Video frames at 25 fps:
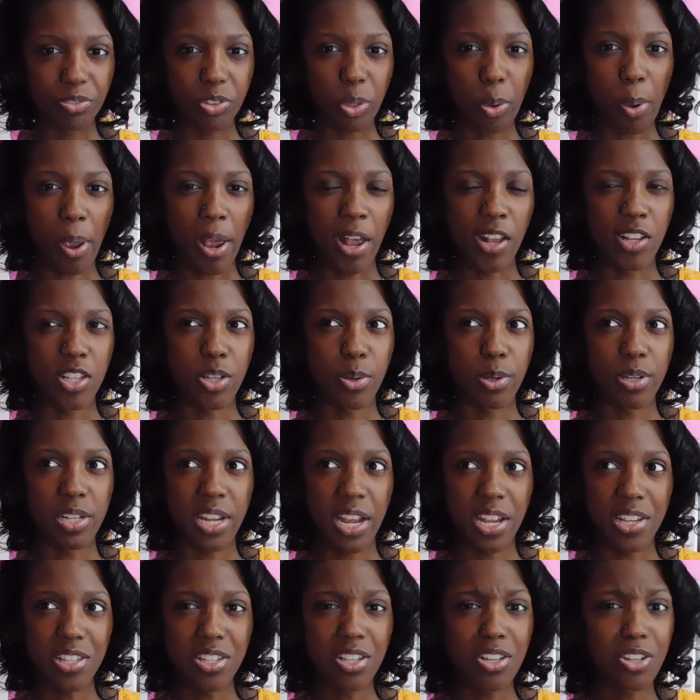Okay, so it
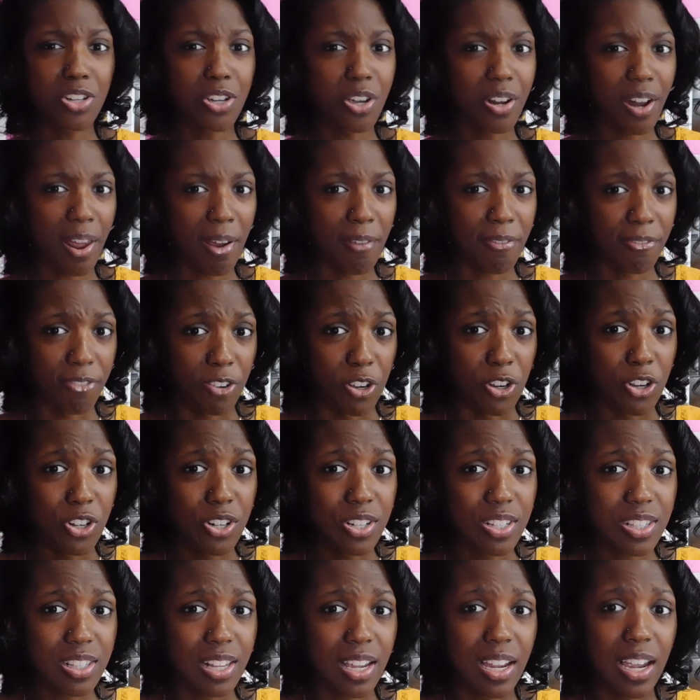tasted good at
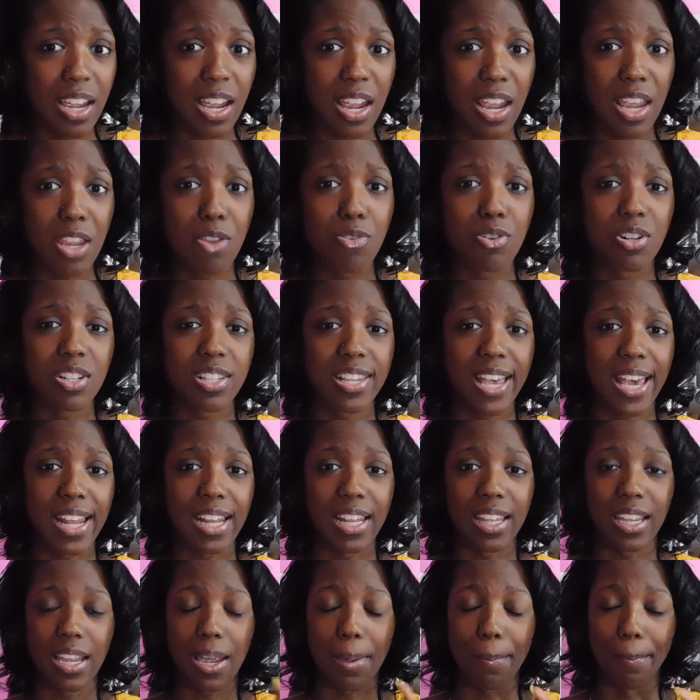first. Like, you just
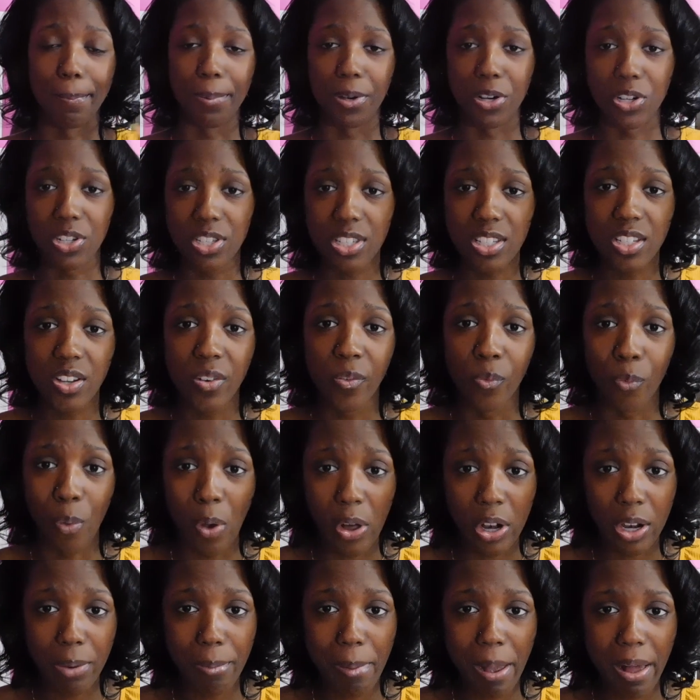had like a burst of
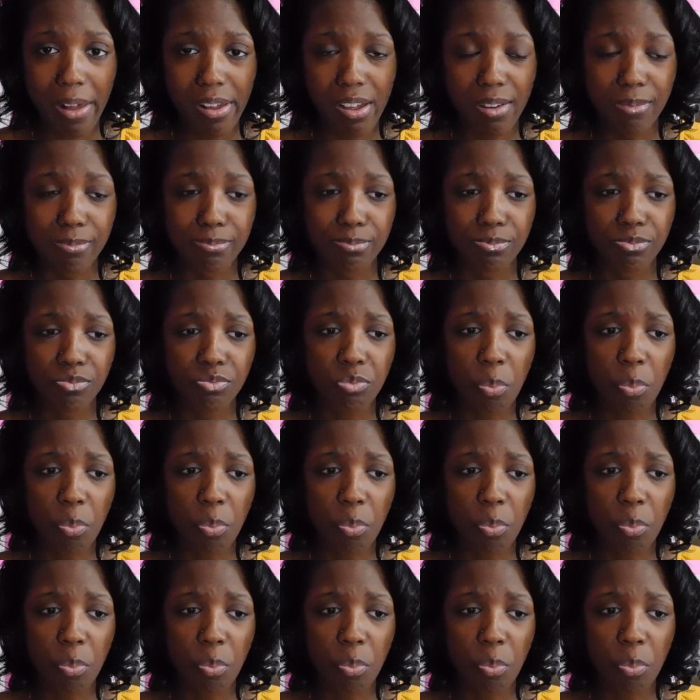watermelon.